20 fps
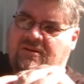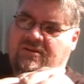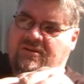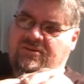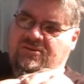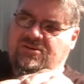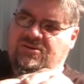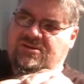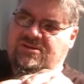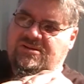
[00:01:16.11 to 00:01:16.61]

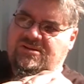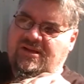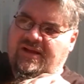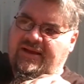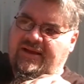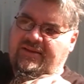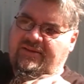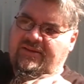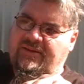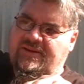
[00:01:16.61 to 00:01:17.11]
Just
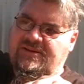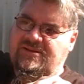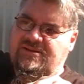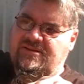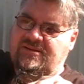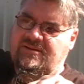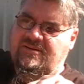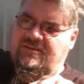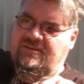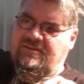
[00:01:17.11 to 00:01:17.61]
like
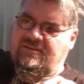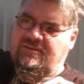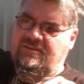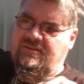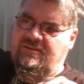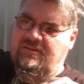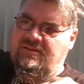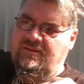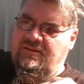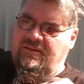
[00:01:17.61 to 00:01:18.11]
this.
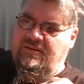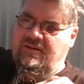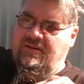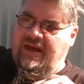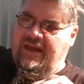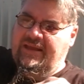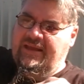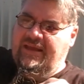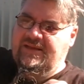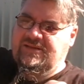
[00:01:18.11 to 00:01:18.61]

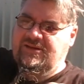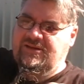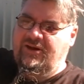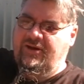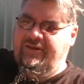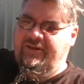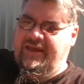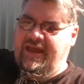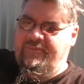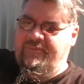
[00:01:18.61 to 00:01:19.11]
And yes, I know
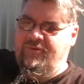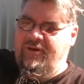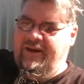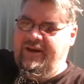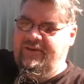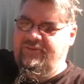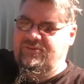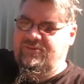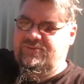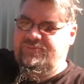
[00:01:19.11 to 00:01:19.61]
the camera
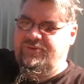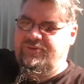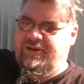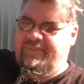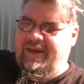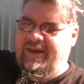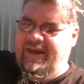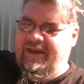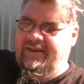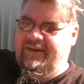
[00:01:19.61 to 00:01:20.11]
angle is pretty
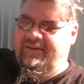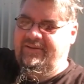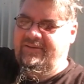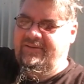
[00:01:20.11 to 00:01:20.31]
bad.